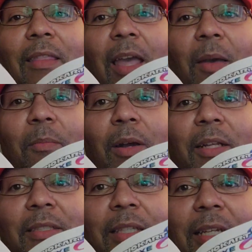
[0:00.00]
that
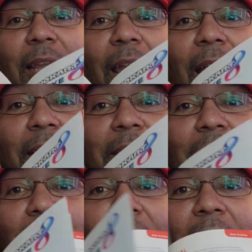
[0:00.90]
much that they
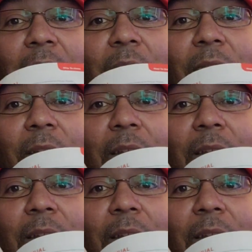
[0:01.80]
actually have